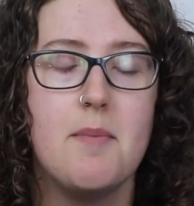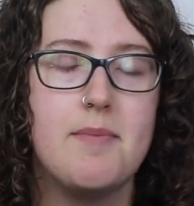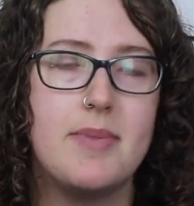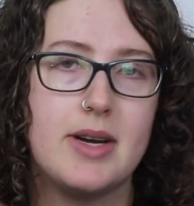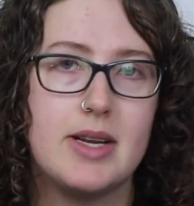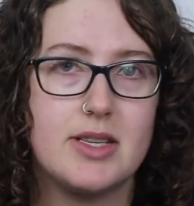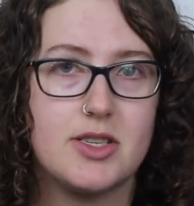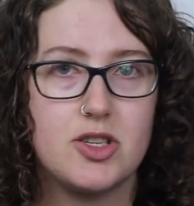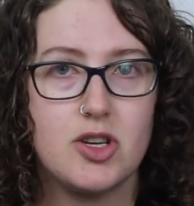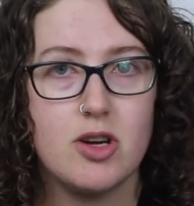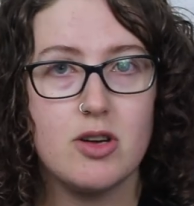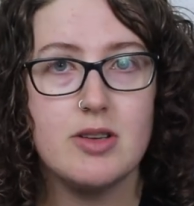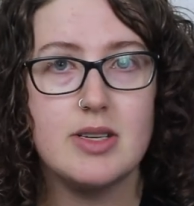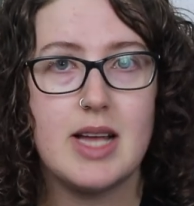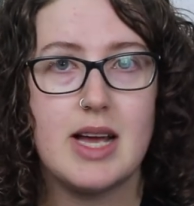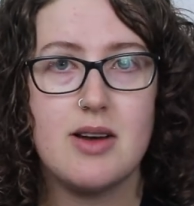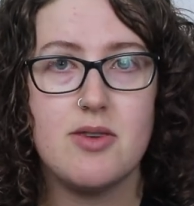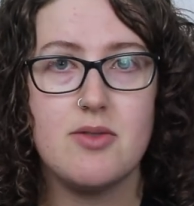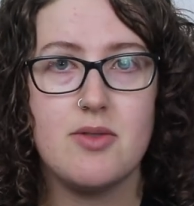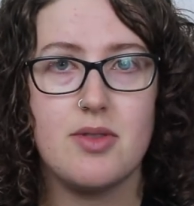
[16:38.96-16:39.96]
But it's turned
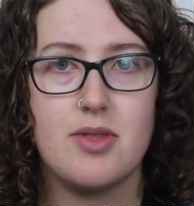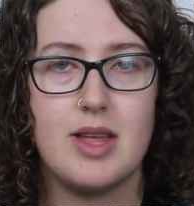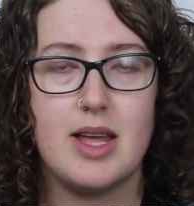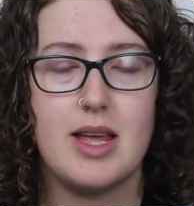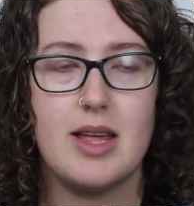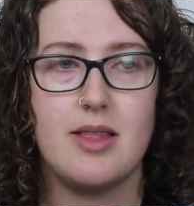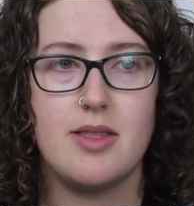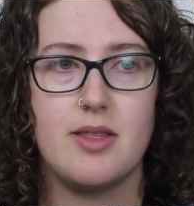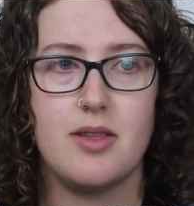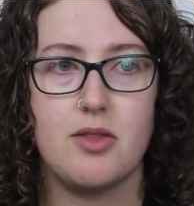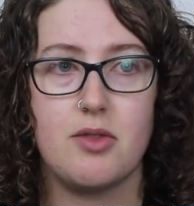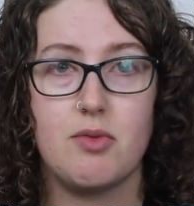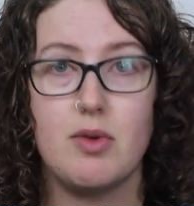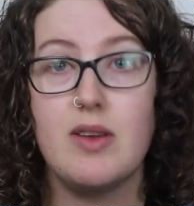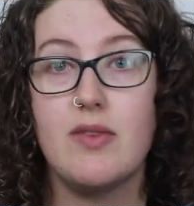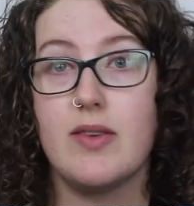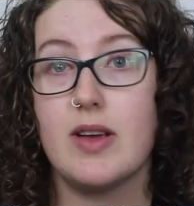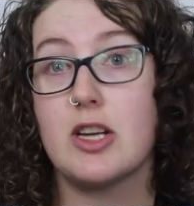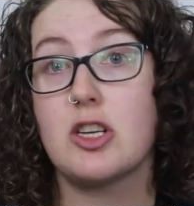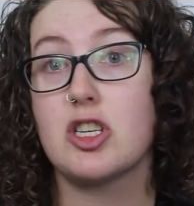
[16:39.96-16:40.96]
out that the
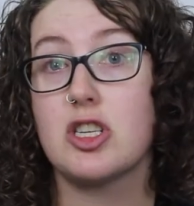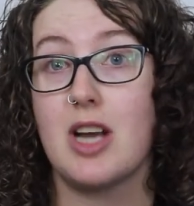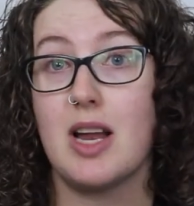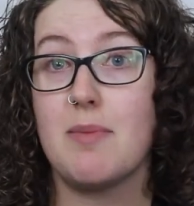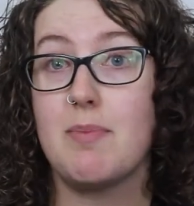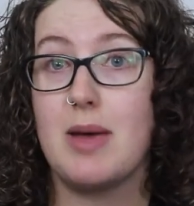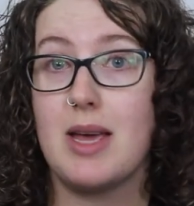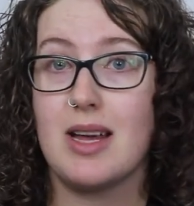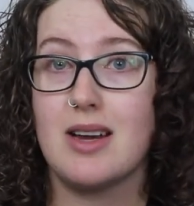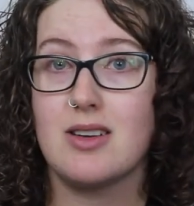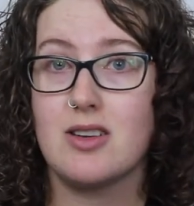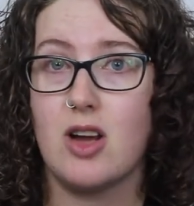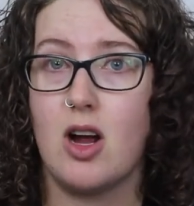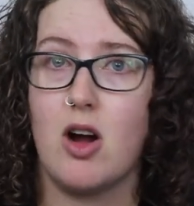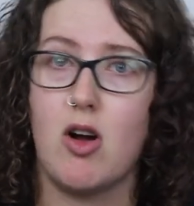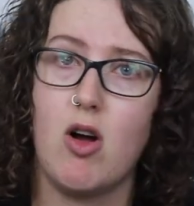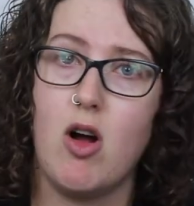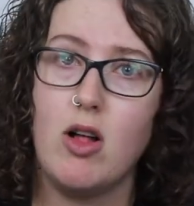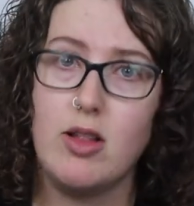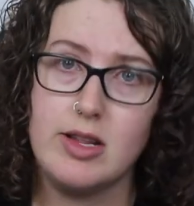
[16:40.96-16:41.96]
three fiction I picked
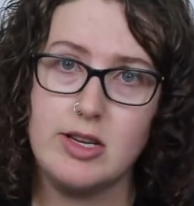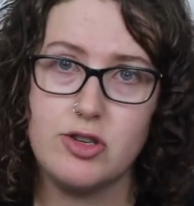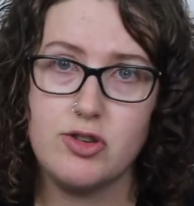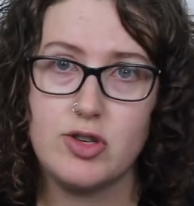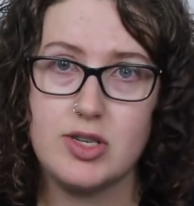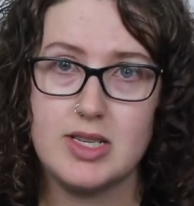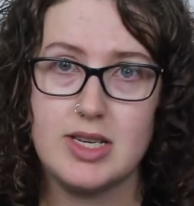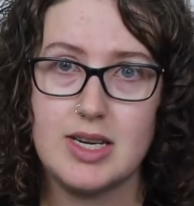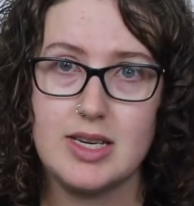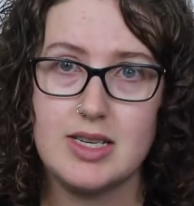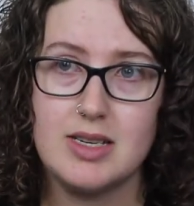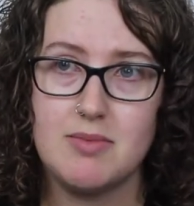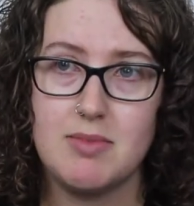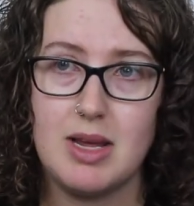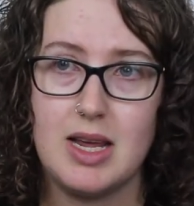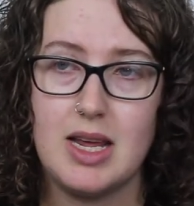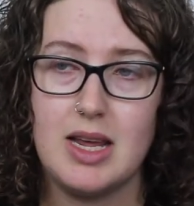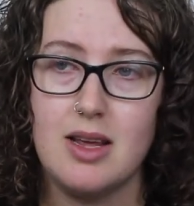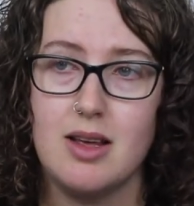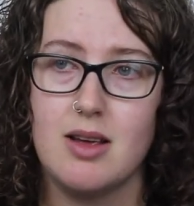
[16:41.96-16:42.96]
are all interesting to
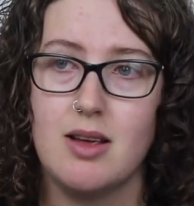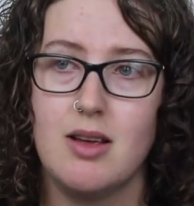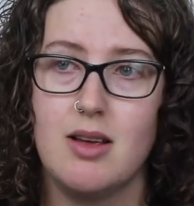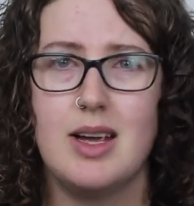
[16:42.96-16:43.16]
me,